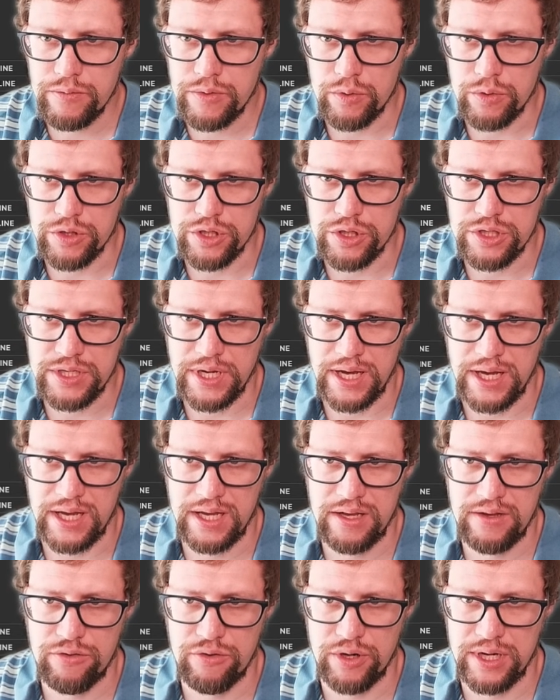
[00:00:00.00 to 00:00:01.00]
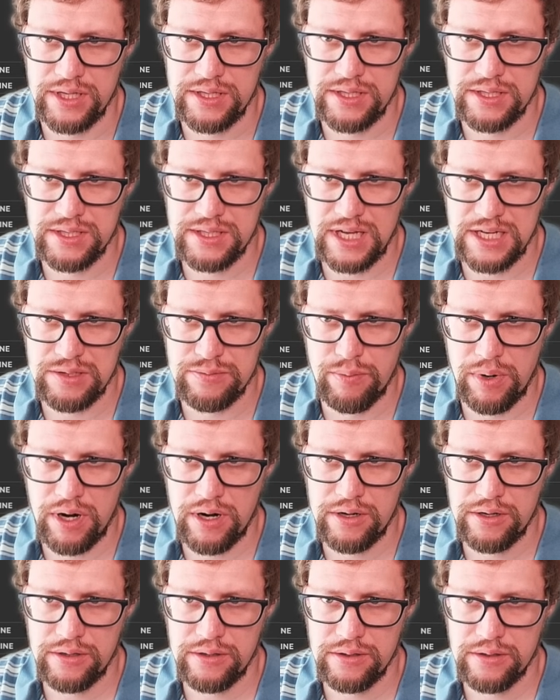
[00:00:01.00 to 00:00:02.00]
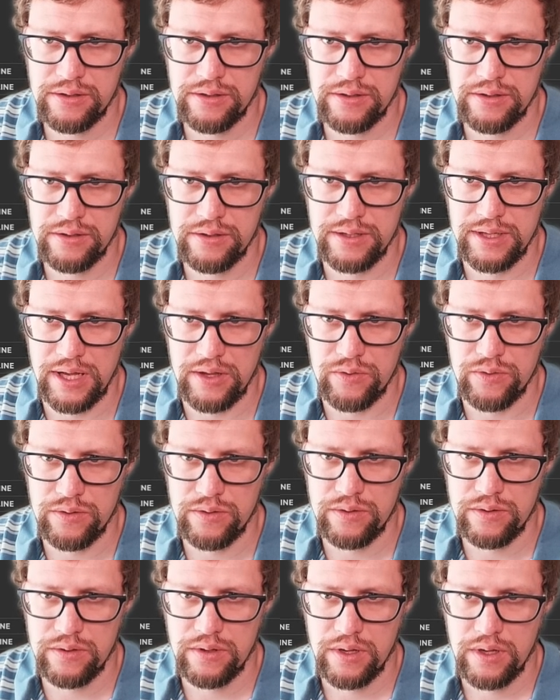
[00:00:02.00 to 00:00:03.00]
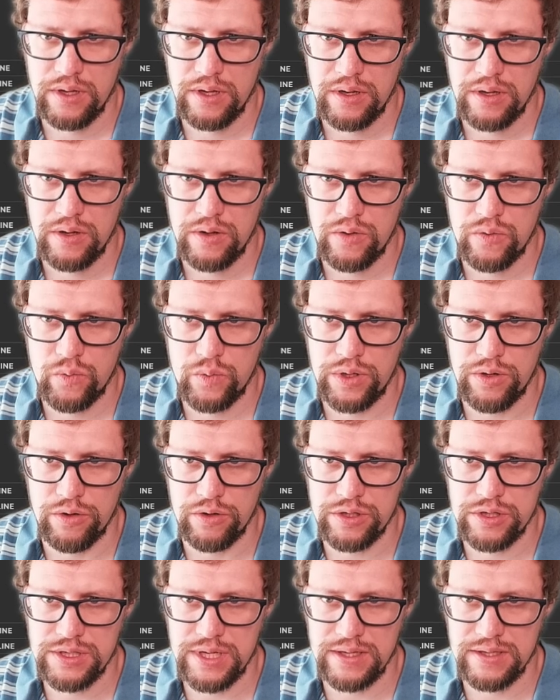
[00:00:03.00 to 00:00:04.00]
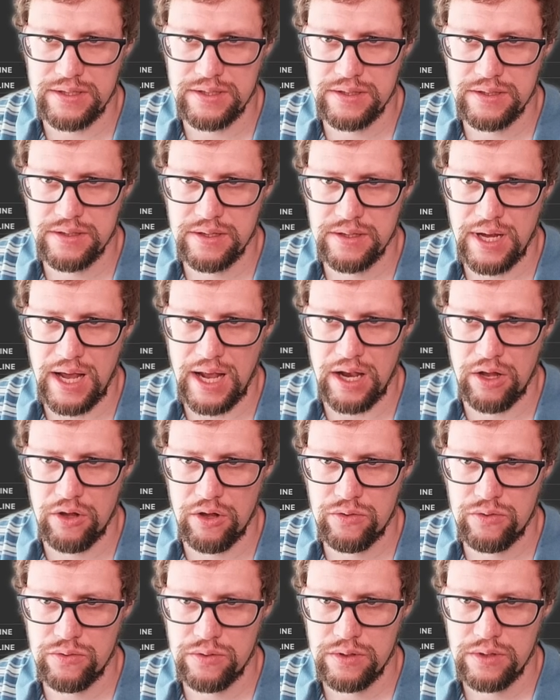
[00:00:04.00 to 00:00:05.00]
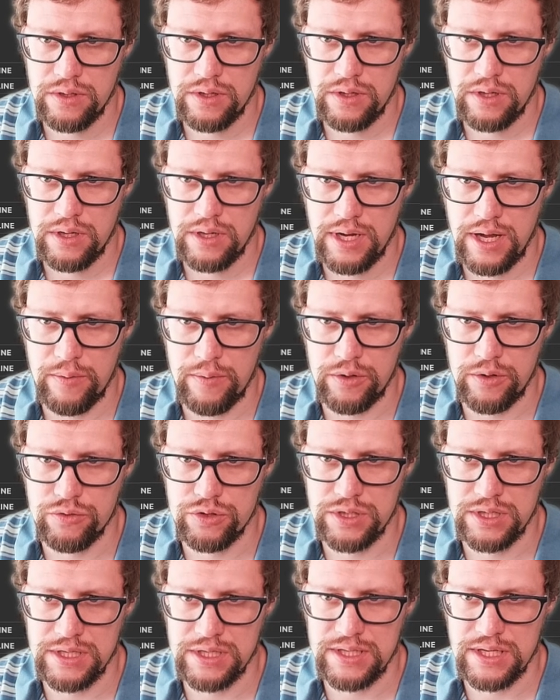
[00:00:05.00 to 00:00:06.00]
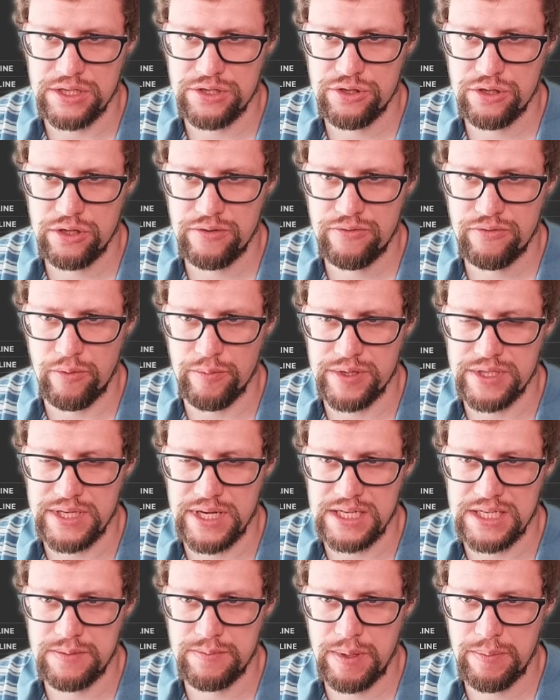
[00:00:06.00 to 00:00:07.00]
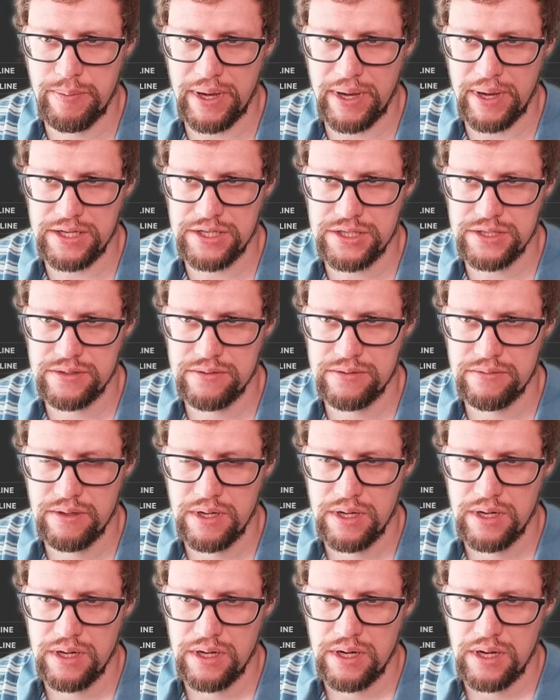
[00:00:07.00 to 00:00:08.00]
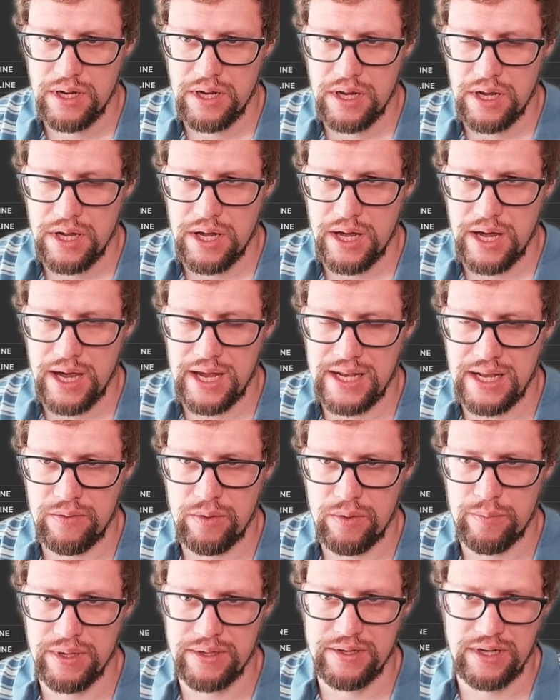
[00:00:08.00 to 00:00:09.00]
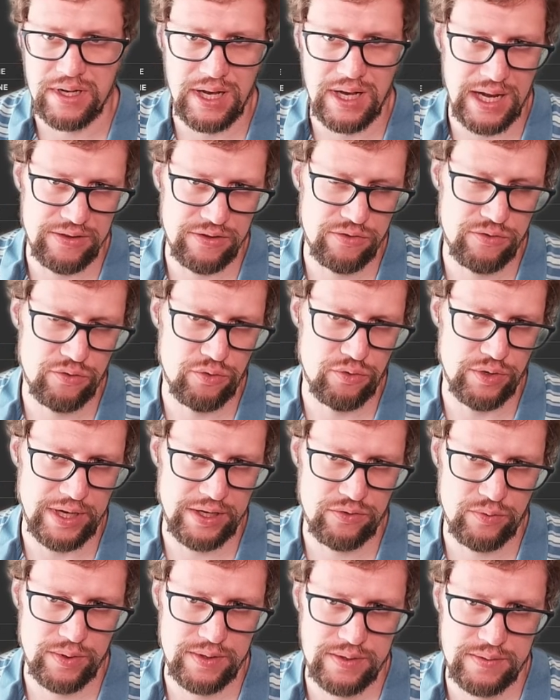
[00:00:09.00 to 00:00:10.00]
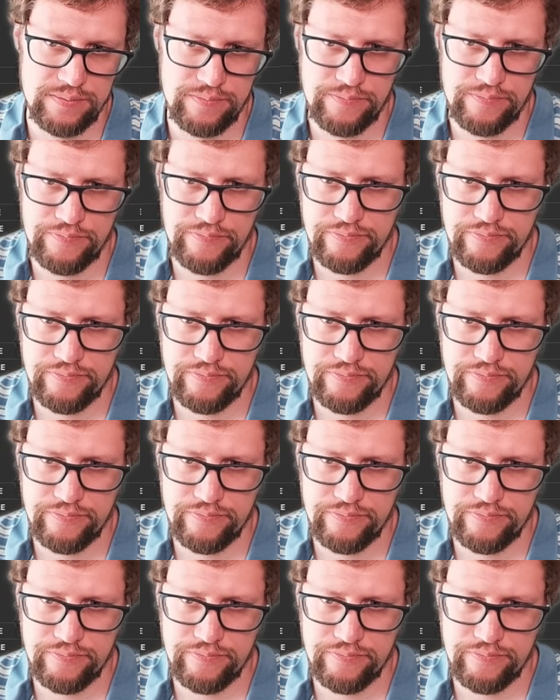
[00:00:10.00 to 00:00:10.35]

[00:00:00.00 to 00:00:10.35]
We would just say, if you hit /bar, then we're going to send hello, and we use listen and serve from this HTTP package, and then we build a client to connect to it.